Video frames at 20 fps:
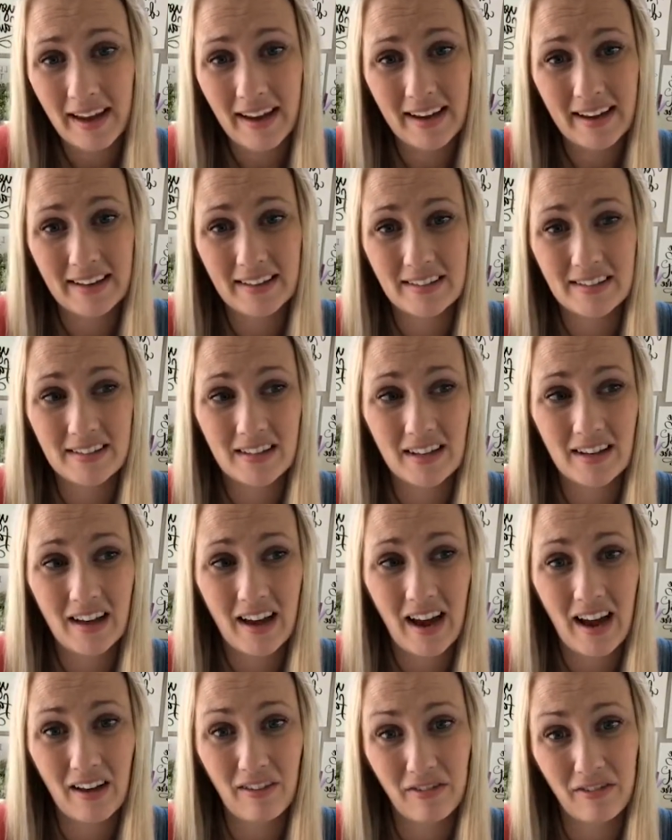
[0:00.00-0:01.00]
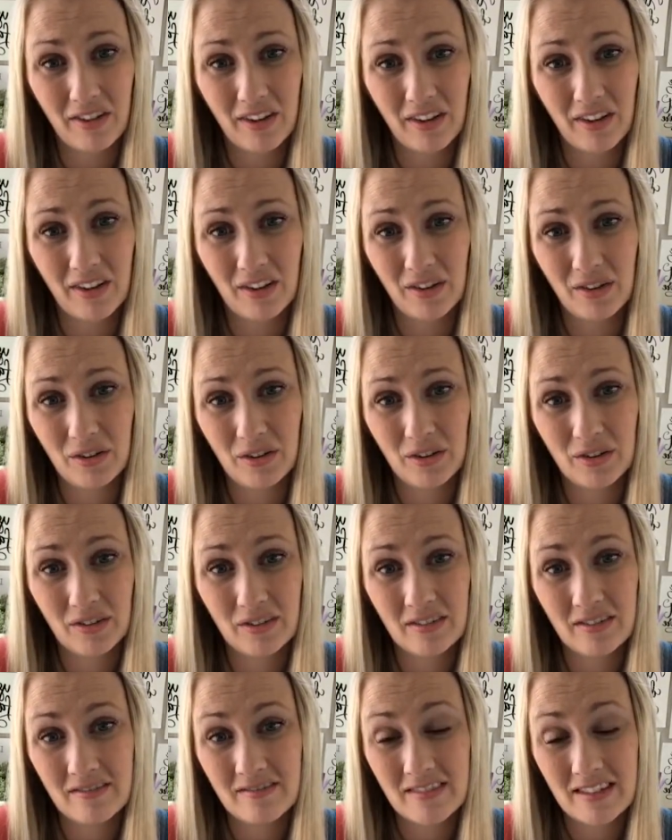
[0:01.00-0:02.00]
and I feel
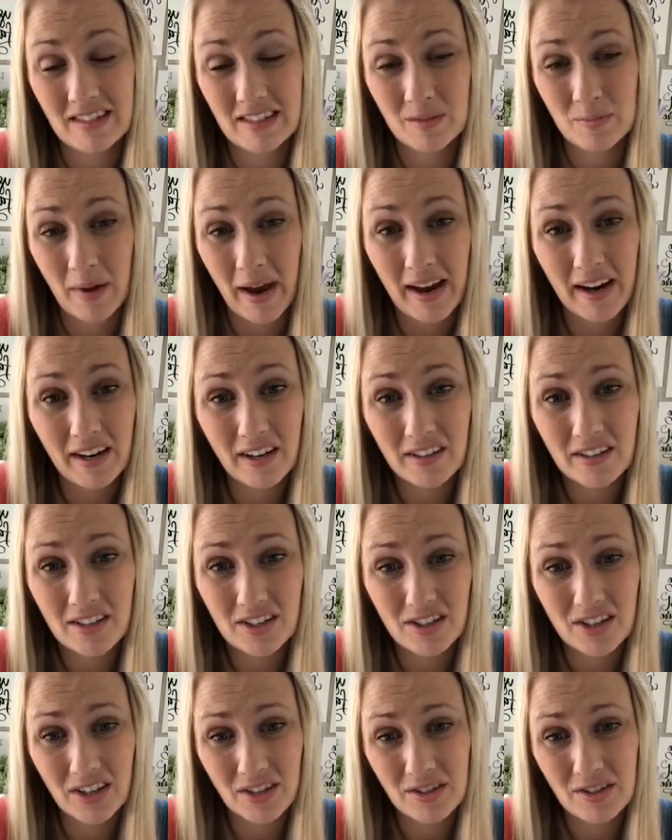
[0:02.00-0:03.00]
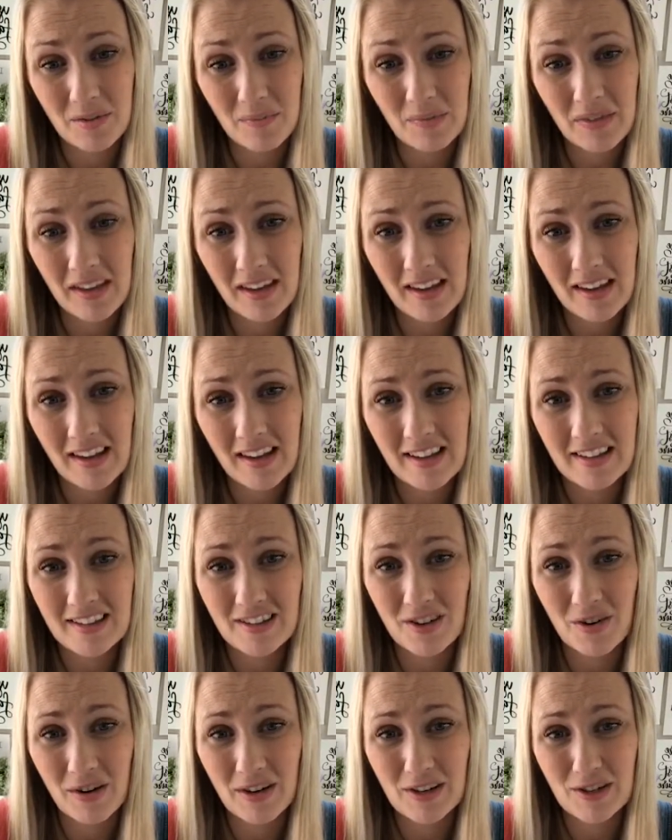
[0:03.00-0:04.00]
inspired to share something,
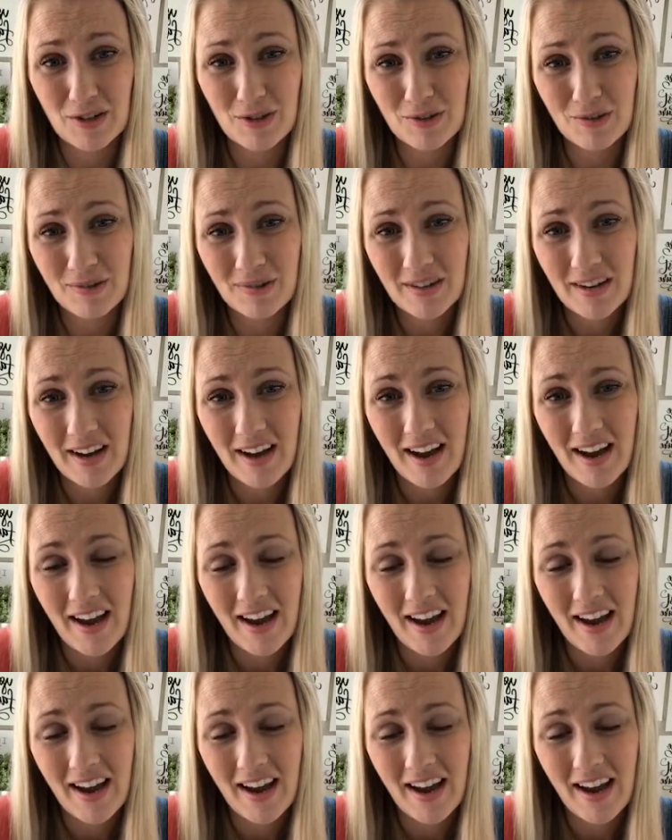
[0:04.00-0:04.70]
and so I do.